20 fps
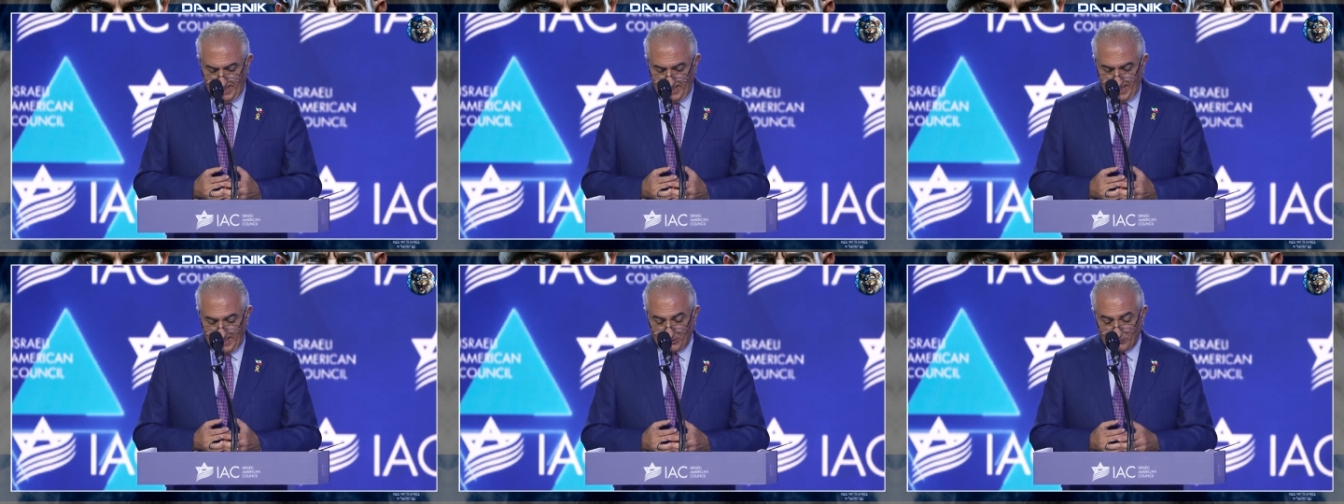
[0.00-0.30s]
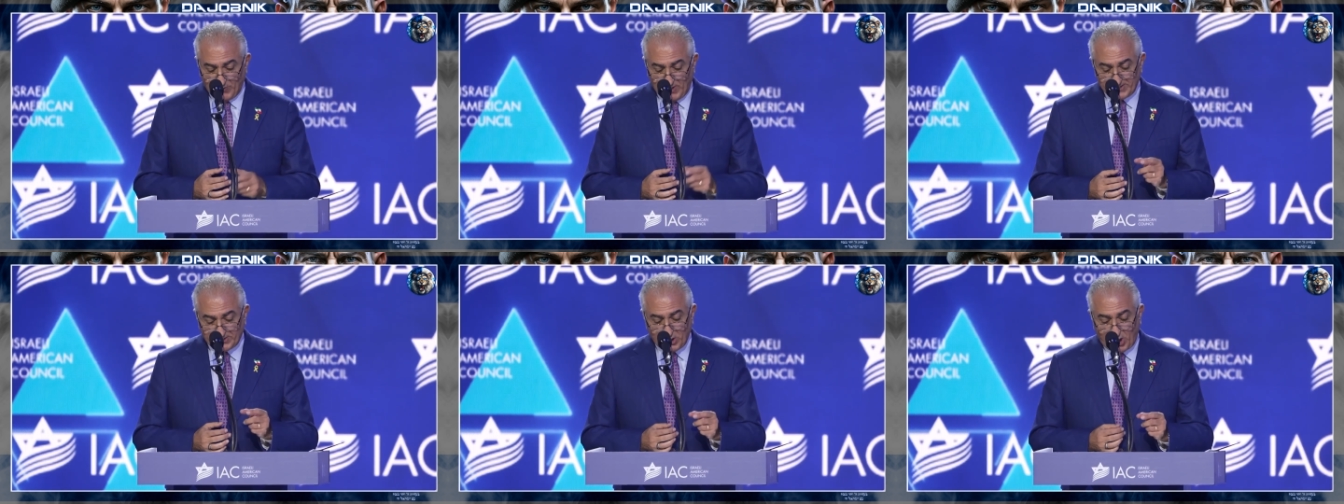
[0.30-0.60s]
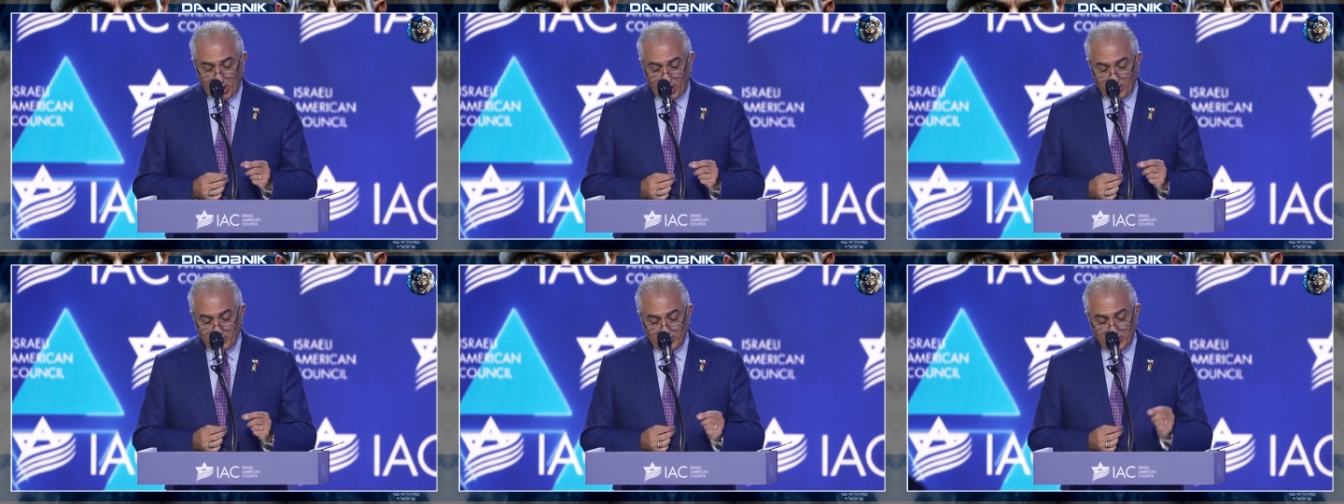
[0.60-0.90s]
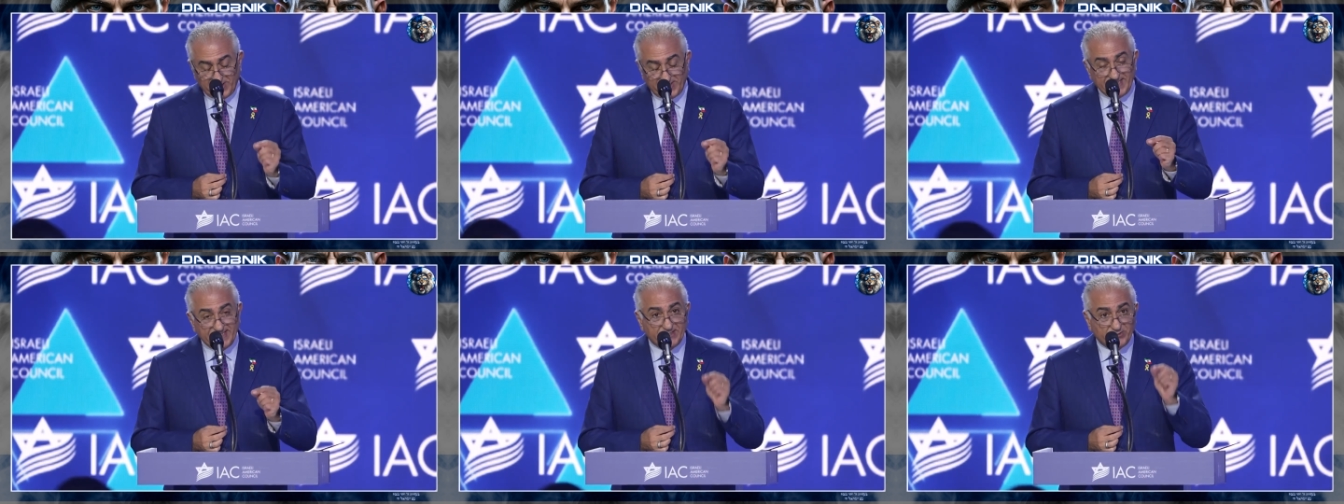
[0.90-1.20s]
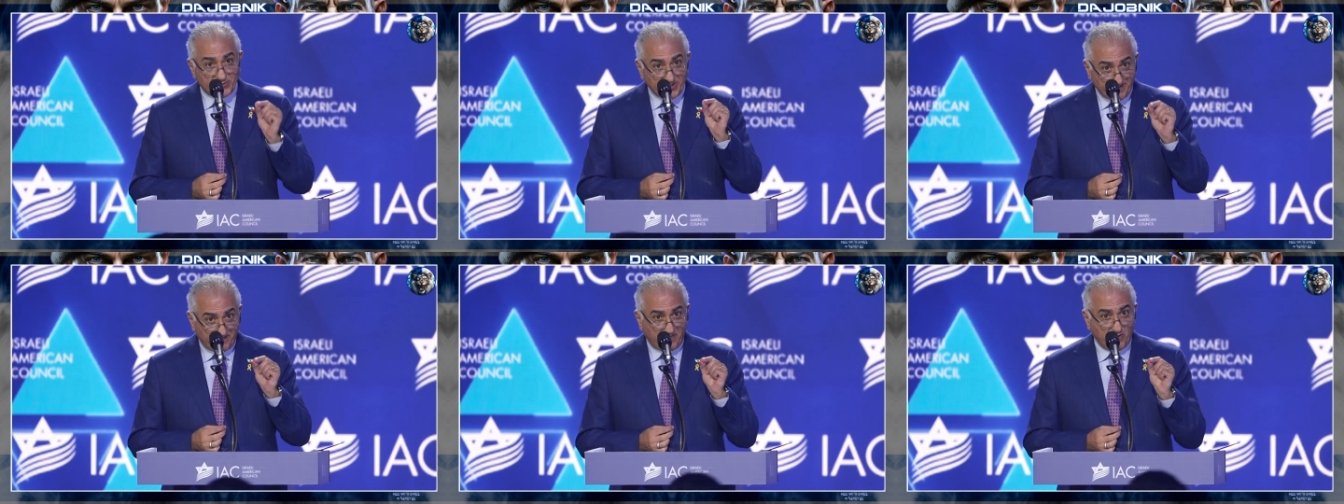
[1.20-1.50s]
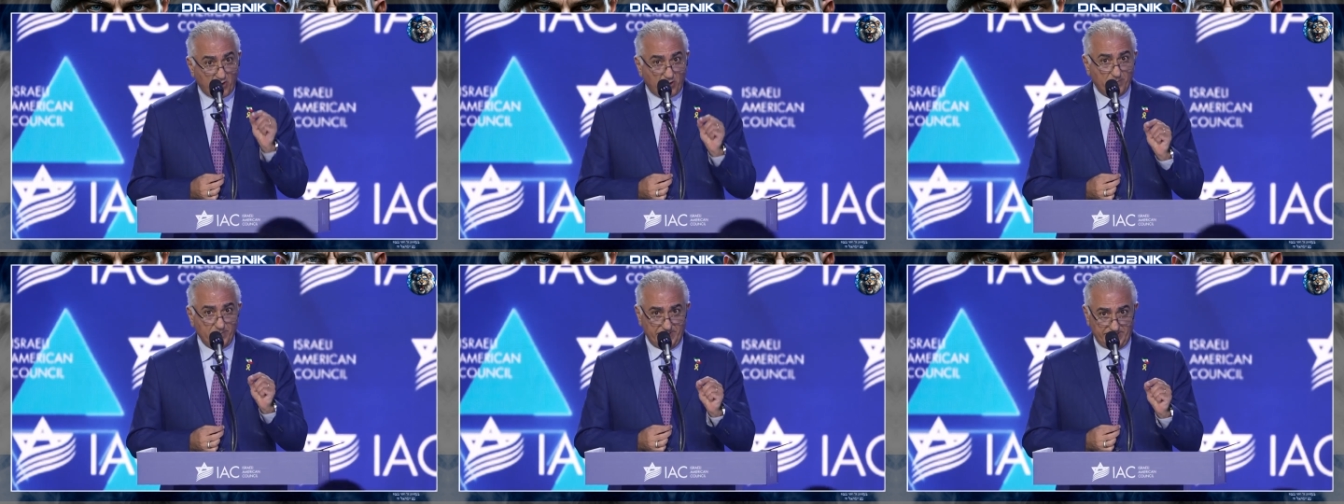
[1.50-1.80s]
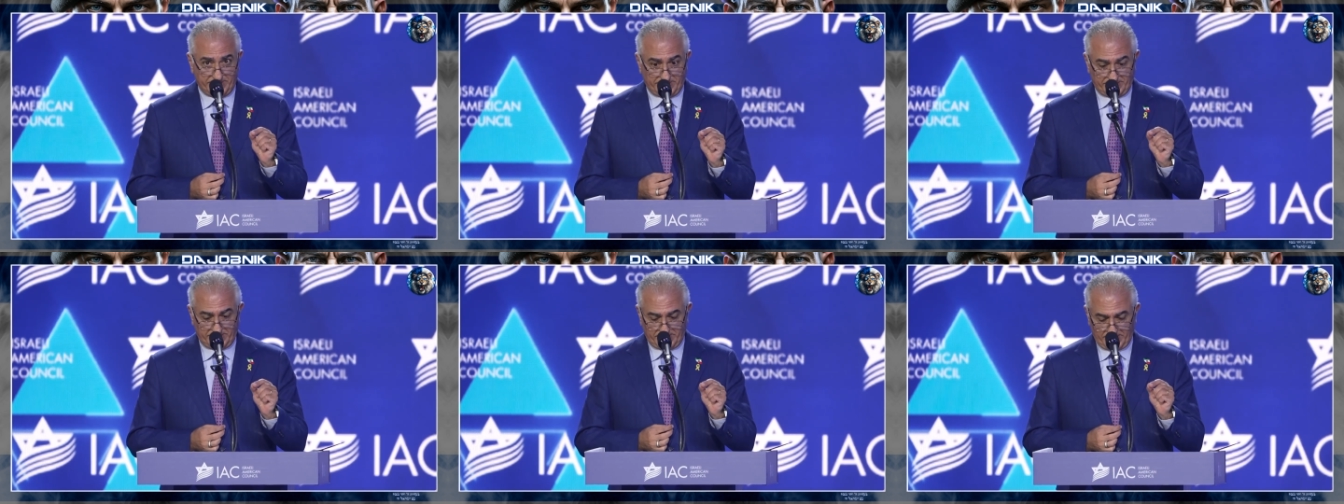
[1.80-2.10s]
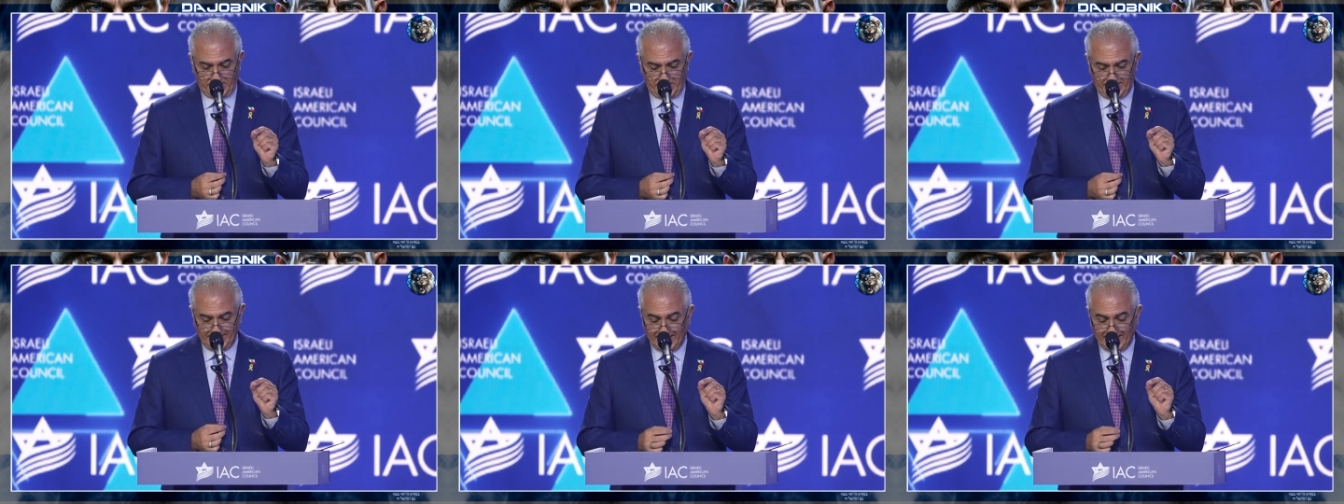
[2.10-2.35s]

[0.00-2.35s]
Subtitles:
It was under these reformists